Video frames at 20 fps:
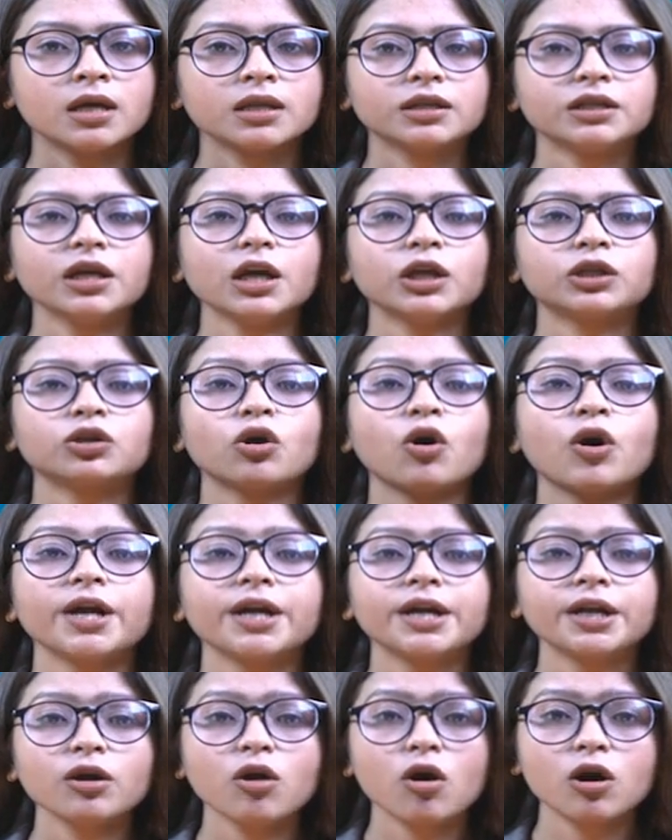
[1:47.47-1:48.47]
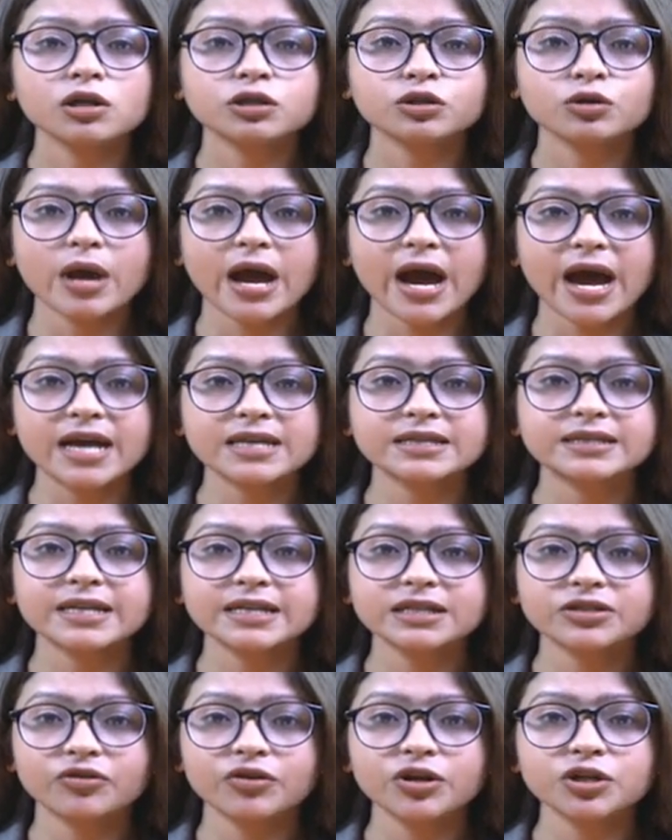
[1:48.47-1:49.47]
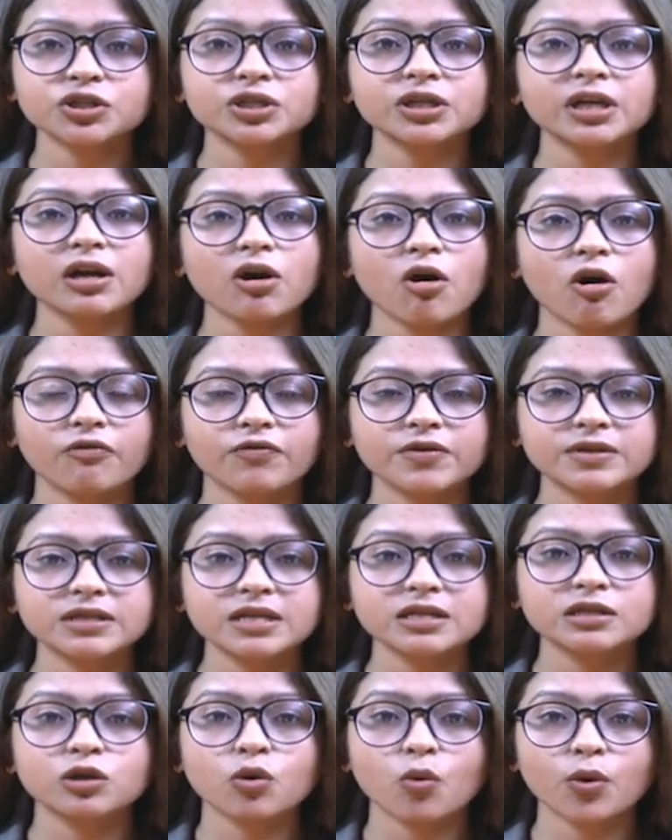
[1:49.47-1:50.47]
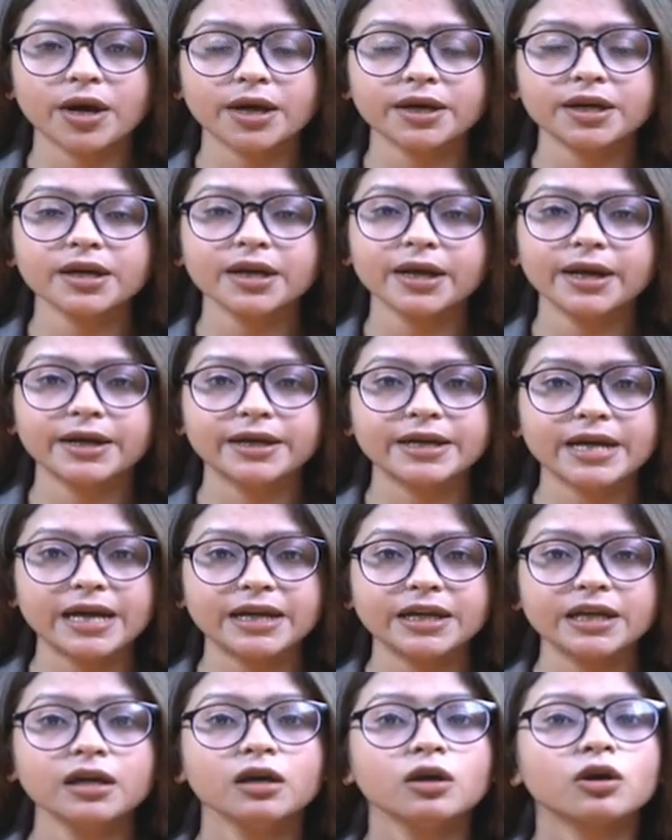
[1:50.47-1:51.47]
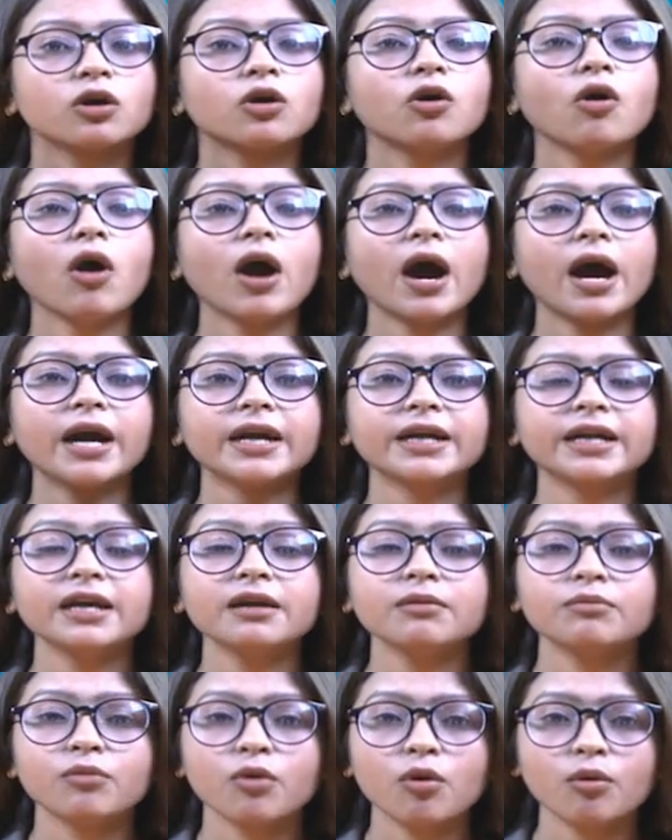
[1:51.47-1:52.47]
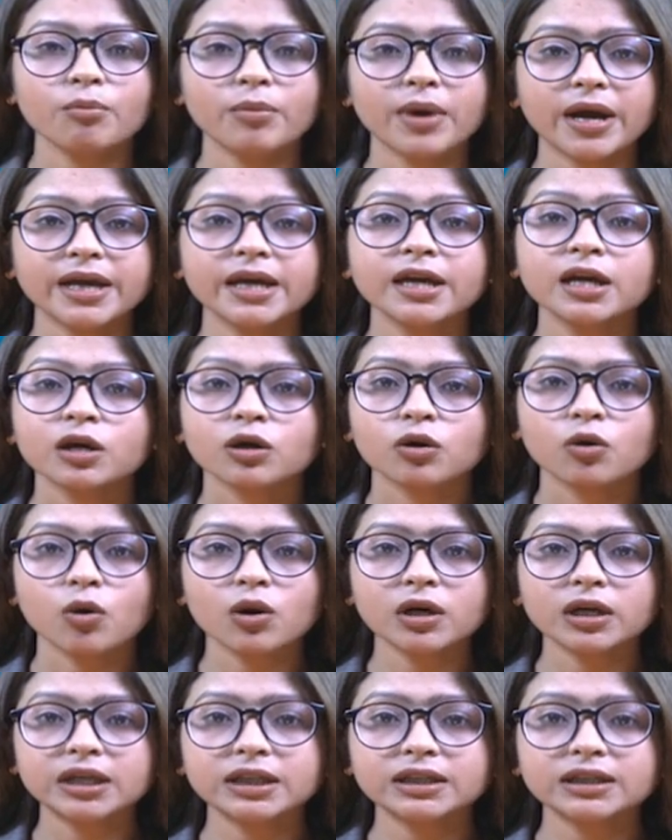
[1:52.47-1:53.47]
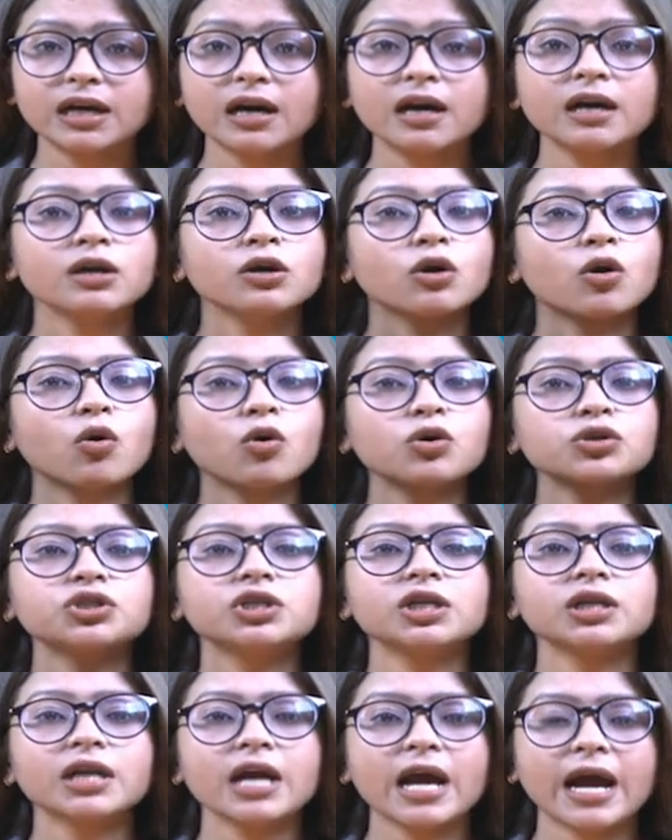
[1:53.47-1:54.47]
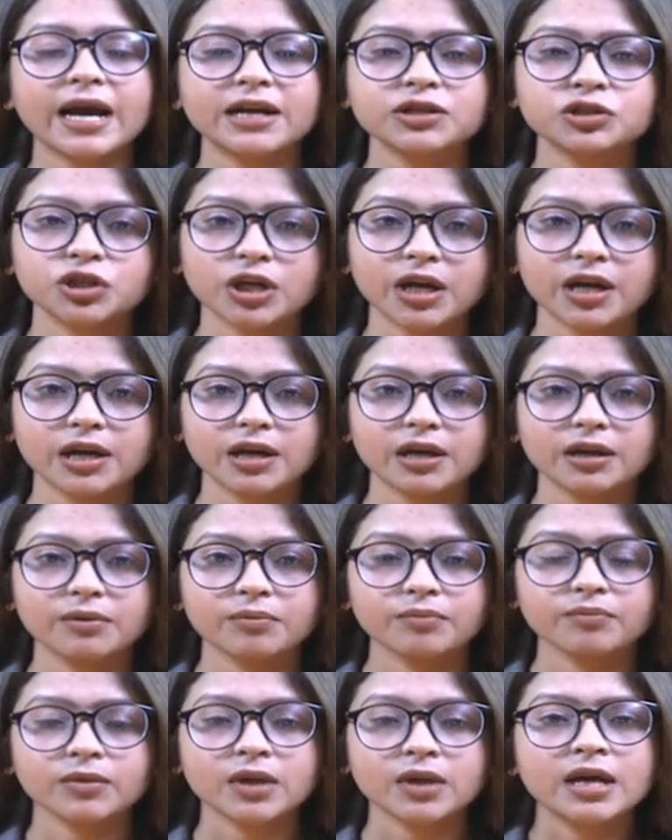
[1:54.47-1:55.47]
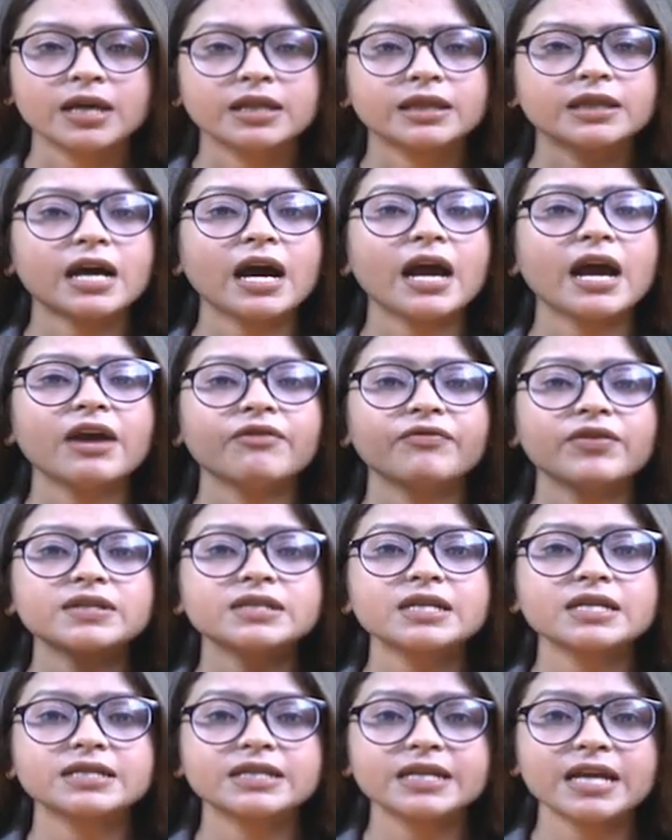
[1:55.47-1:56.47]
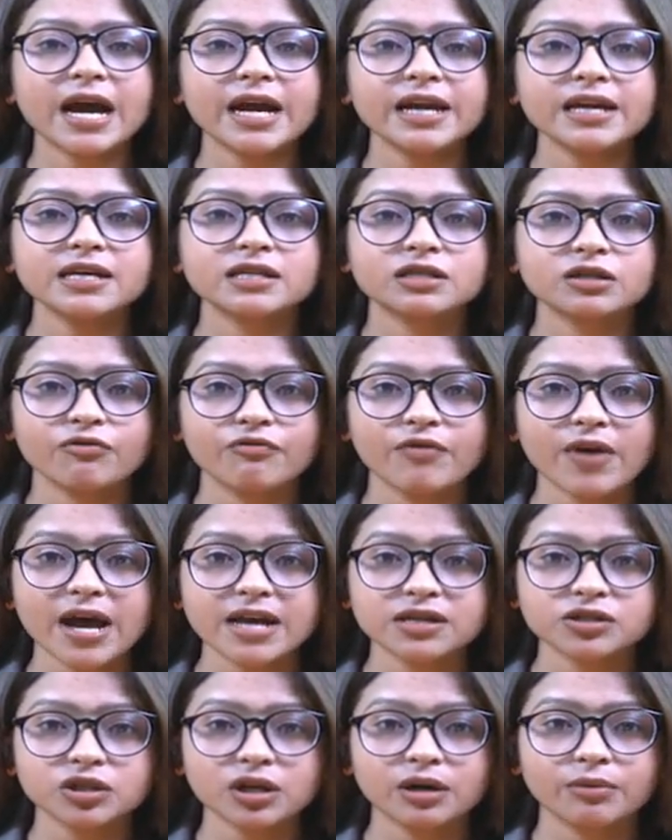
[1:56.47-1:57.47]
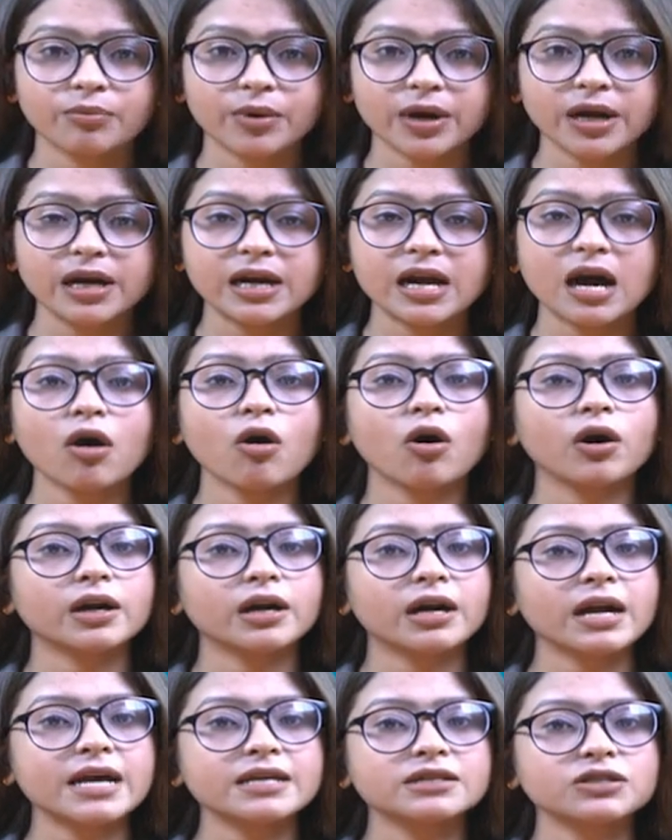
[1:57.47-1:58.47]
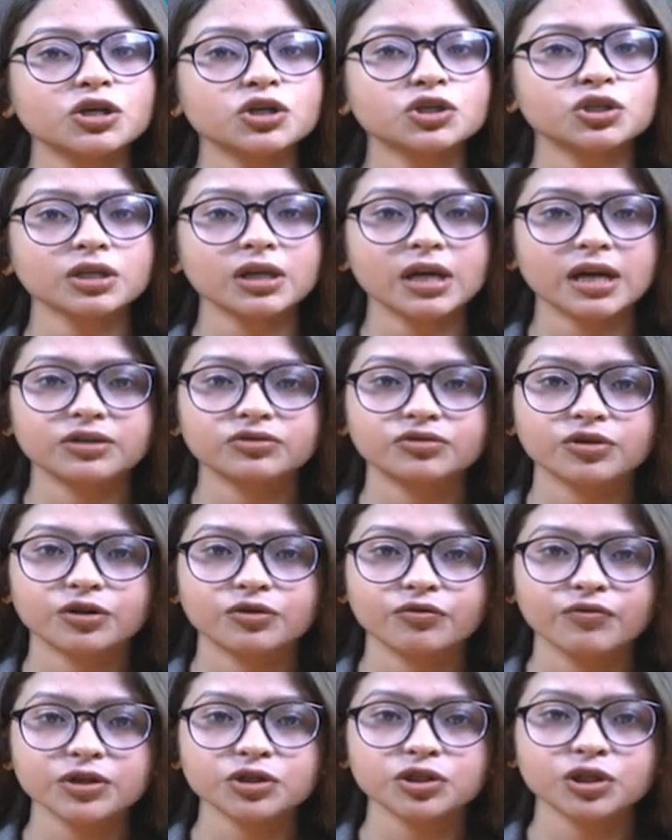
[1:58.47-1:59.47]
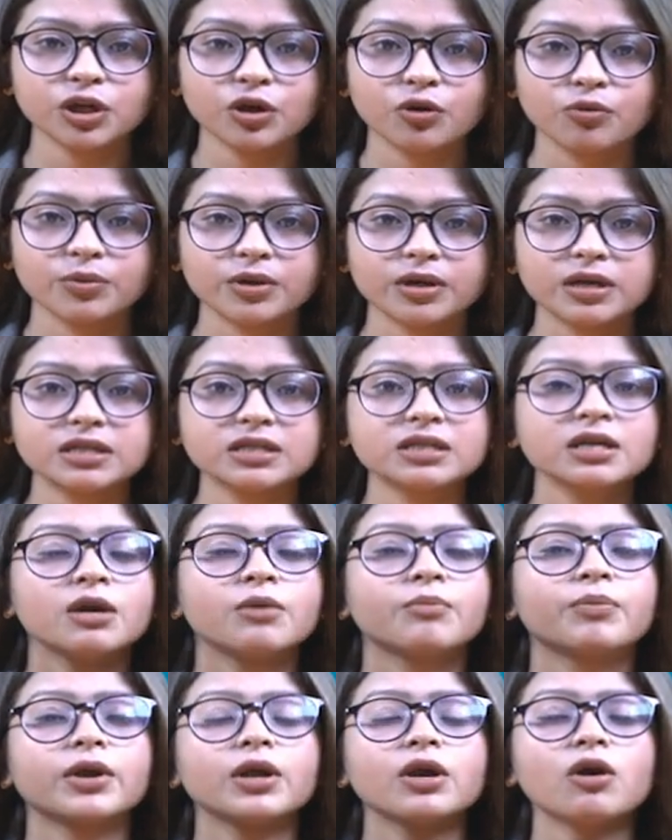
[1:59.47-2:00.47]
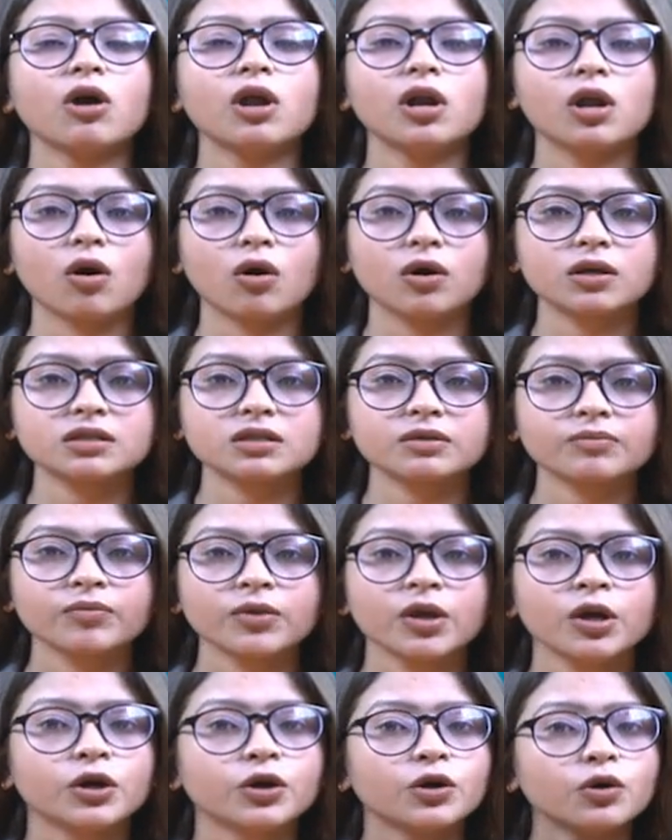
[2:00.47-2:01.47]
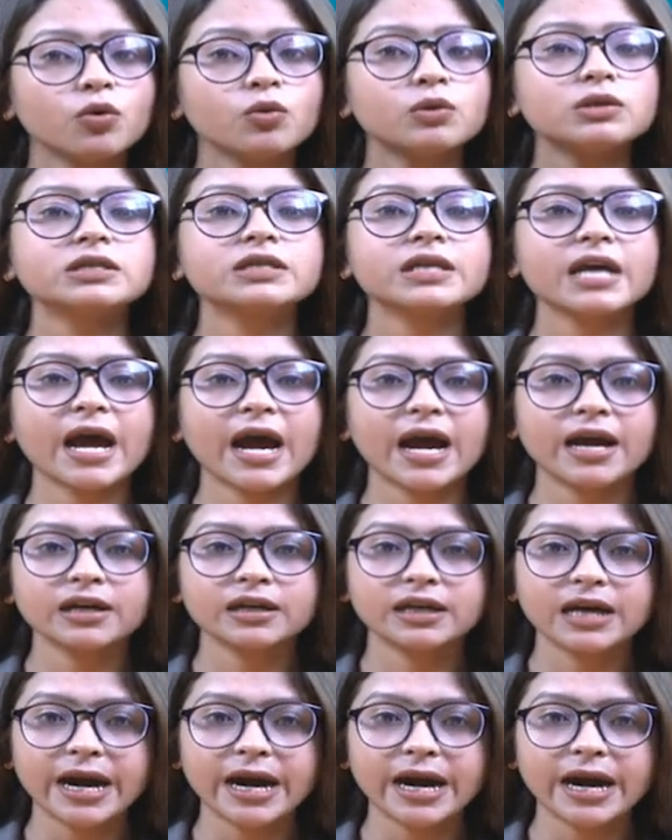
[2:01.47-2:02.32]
The authority also has 6 regional offices located in Delhi, Guwahati, Mumbai, Kolkata, Cochin and Chennai. The FSSAI is a vast umbrella organization under which numerous prior laws, rules and